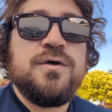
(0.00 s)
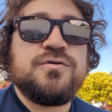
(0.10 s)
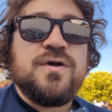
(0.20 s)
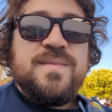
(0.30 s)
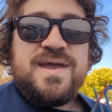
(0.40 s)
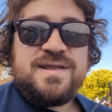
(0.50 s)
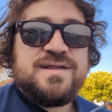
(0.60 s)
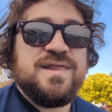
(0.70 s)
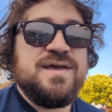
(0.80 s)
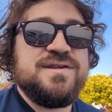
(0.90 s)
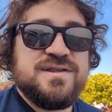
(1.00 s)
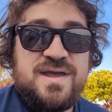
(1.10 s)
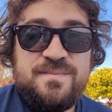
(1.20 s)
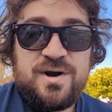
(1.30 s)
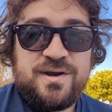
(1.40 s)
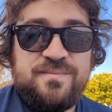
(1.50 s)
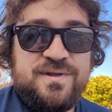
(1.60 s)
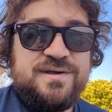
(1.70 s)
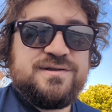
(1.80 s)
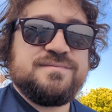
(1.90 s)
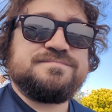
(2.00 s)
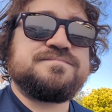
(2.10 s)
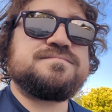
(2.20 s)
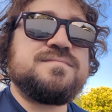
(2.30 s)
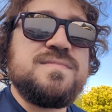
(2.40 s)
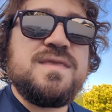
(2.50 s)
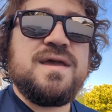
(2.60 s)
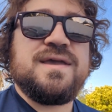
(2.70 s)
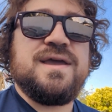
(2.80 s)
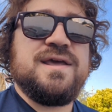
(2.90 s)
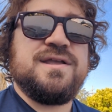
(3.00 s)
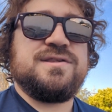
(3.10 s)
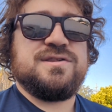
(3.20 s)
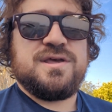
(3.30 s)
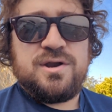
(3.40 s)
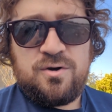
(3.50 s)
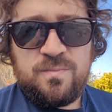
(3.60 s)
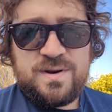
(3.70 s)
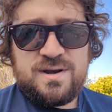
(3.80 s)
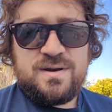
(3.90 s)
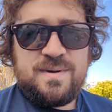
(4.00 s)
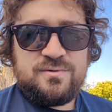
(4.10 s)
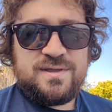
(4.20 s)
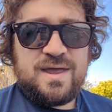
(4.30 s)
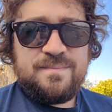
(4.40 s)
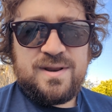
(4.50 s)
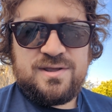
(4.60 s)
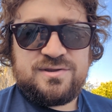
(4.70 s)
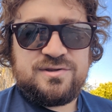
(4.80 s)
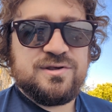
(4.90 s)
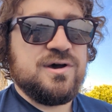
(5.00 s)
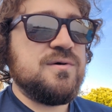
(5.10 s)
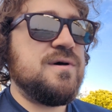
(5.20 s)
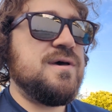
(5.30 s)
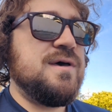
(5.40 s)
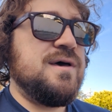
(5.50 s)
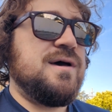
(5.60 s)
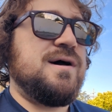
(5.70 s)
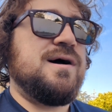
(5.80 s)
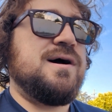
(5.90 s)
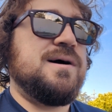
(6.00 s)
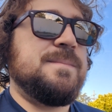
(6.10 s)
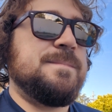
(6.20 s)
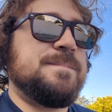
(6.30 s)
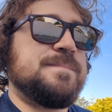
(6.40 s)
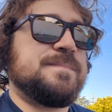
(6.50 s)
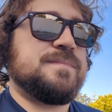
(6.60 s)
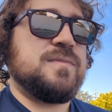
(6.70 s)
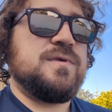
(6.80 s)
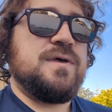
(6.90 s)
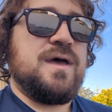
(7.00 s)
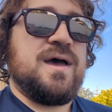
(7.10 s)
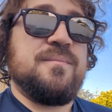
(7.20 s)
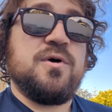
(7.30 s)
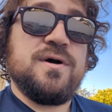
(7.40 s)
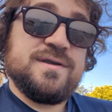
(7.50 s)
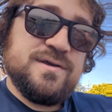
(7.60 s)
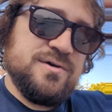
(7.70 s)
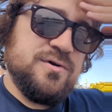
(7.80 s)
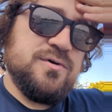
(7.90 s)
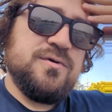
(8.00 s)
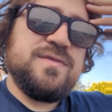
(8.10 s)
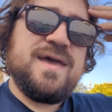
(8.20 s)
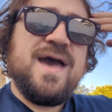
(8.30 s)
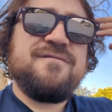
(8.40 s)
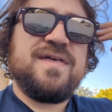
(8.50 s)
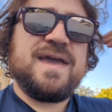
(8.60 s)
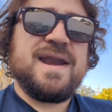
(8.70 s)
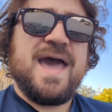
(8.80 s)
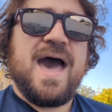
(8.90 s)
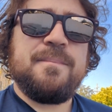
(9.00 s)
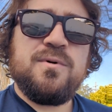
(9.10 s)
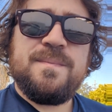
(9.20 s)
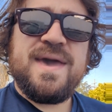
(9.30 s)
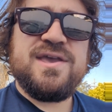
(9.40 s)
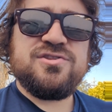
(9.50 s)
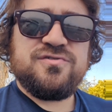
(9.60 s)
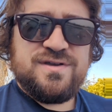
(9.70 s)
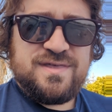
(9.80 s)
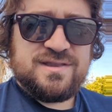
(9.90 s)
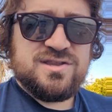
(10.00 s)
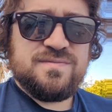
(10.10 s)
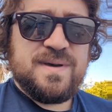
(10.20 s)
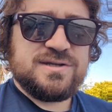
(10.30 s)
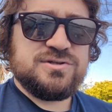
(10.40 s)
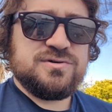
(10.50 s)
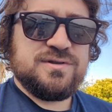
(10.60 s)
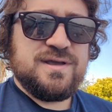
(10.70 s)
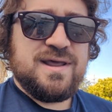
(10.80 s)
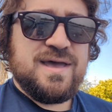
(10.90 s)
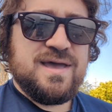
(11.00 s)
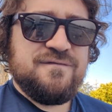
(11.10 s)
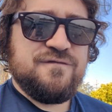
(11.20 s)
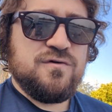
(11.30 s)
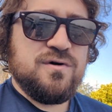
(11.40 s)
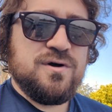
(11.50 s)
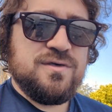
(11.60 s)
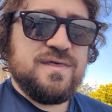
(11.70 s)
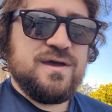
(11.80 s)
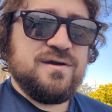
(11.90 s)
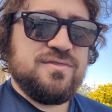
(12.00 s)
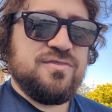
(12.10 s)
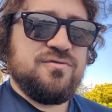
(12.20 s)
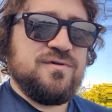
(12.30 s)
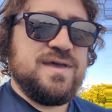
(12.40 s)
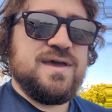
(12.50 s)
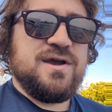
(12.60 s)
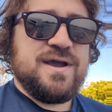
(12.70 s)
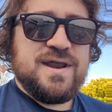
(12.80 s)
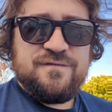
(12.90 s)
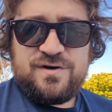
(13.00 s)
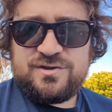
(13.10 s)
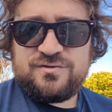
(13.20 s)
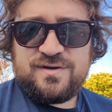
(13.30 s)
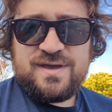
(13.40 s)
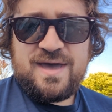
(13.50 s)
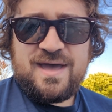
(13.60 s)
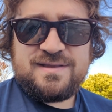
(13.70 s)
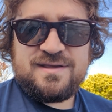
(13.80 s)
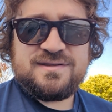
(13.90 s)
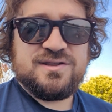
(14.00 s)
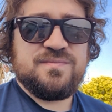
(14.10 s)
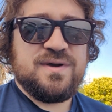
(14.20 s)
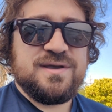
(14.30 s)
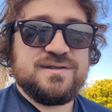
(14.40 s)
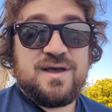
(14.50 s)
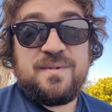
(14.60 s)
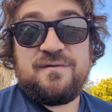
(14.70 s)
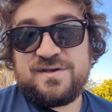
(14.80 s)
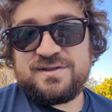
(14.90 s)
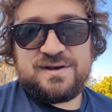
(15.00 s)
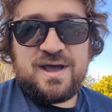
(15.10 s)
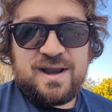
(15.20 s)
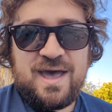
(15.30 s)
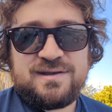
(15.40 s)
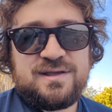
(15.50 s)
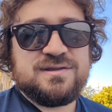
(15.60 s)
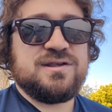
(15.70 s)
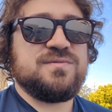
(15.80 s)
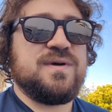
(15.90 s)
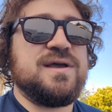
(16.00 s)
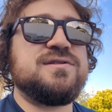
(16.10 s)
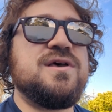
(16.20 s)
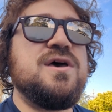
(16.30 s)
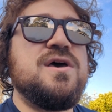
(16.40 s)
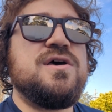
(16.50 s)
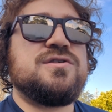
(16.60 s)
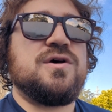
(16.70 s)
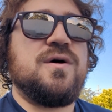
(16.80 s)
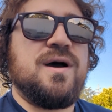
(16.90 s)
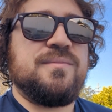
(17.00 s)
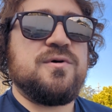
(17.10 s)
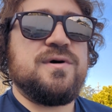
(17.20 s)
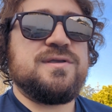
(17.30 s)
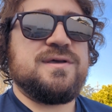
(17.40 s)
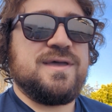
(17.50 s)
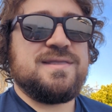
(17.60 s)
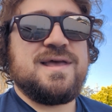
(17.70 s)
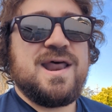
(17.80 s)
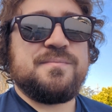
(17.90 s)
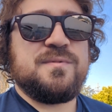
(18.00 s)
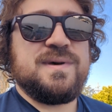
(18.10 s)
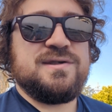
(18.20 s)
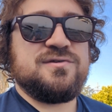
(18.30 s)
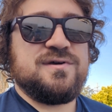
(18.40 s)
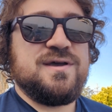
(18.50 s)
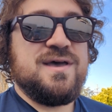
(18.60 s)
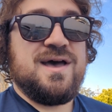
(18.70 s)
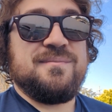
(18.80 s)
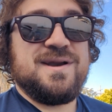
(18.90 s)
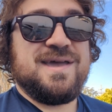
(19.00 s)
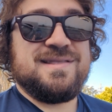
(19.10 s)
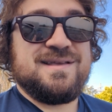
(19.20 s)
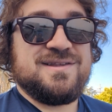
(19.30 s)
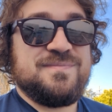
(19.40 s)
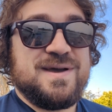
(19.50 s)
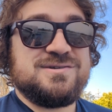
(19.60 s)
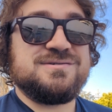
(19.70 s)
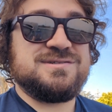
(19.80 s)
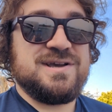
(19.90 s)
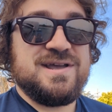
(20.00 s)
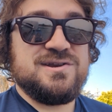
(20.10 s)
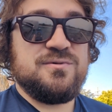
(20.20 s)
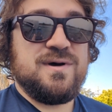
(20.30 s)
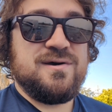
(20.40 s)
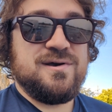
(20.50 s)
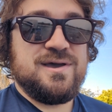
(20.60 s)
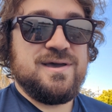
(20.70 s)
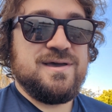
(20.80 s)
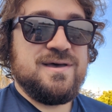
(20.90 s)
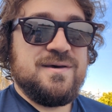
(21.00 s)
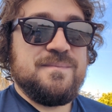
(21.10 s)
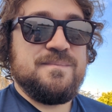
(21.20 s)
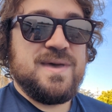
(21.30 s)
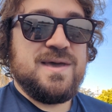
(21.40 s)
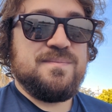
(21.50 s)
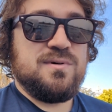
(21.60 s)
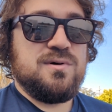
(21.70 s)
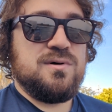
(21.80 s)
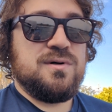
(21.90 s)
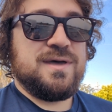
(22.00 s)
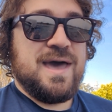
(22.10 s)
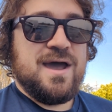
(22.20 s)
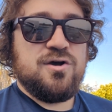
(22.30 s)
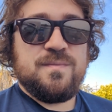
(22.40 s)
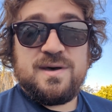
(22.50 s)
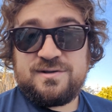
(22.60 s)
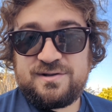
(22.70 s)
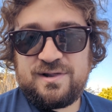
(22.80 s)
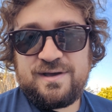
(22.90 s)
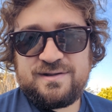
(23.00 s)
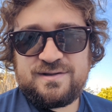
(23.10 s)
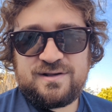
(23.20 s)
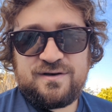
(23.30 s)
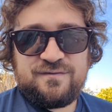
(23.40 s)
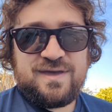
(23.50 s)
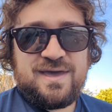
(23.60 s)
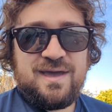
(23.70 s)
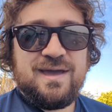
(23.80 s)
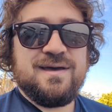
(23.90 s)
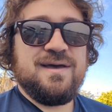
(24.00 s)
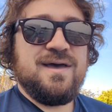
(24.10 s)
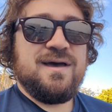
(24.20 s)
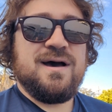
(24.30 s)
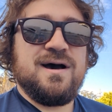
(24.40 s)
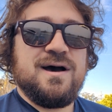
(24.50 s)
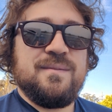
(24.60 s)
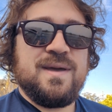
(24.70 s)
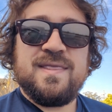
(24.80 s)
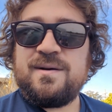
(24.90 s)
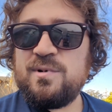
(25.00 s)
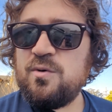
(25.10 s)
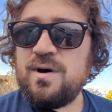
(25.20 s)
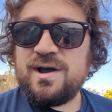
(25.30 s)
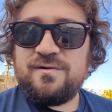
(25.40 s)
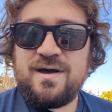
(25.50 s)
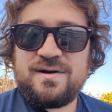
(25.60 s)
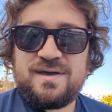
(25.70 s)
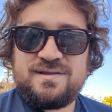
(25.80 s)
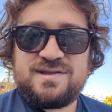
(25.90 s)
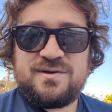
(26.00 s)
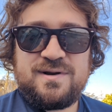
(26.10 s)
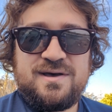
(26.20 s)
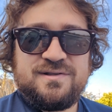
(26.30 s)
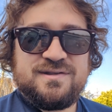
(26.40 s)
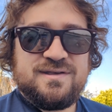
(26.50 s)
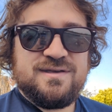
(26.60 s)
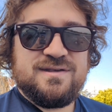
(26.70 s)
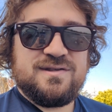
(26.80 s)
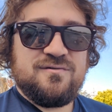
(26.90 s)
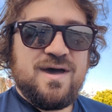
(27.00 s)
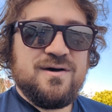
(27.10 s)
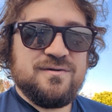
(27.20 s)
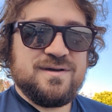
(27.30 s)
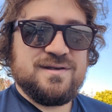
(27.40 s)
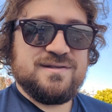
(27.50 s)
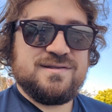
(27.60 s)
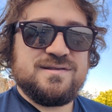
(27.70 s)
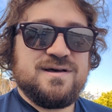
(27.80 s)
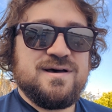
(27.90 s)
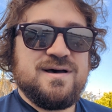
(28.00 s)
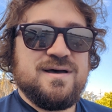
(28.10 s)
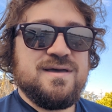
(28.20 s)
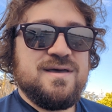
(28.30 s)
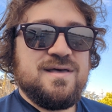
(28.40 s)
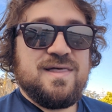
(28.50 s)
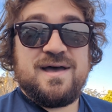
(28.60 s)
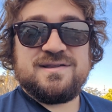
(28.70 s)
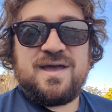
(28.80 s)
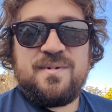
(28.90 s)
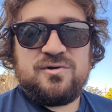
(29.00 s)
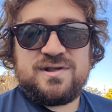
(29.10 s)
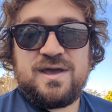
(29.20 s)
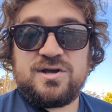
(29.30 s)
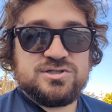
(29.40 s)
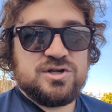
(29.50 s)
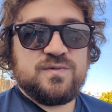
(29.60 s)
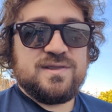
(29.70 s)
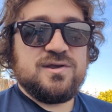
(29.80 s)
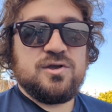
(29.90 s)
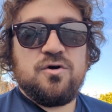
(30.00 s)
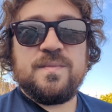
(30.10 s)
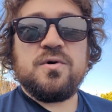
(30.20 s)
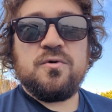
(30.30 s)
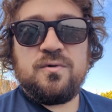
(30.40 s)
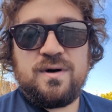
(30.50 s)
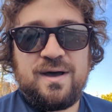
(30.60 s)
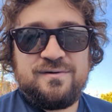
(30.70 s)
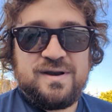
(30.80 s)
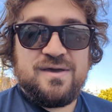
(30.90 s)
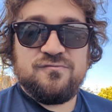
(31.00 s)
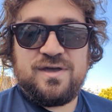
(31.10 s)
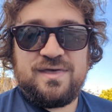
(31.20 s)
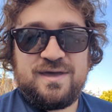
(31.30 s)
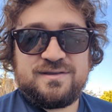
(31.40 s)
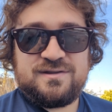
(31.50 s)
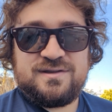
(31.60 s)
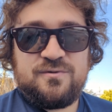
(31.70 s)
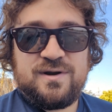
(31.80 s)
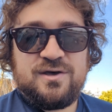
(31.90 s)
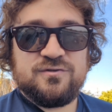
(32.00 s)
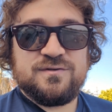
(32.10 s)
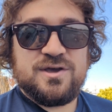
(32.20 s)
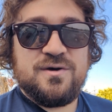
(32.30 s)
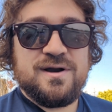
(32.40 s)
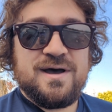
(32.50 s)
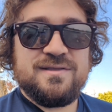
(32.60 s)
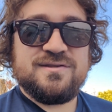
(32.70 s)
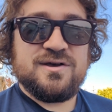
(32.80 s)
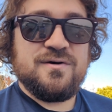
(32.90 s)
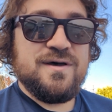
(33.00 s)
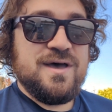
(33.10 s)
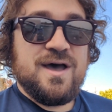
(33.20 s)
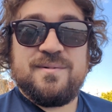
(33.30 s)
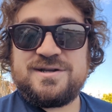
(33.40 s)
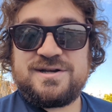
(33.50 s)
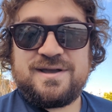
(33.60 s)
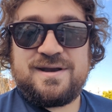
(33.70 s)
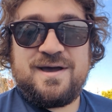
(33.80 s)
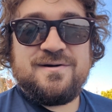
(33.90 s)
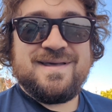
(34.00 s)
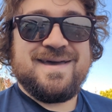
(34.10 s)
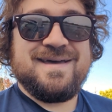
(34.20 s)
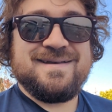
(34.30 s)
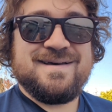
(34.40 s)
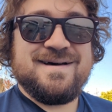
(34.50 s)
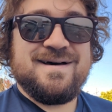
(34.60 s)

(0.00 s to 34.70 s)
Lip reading: So I made it to the East End Marketplace. Gideon's is going to open in about 10 minutes or so. Um, they have like an apple pastry that's special today for their 3-year anniversary at Disney Springs. I'm obviously not at Disney Springs, so I'm going to get that apple pastry. I'm going to get their special January maple caramel slice of cake, and then I'm going to walk around here and see what else is around, because last time I was here, I just went to Domu. I didn't really get to see what else was going on, so I'm going to check it out and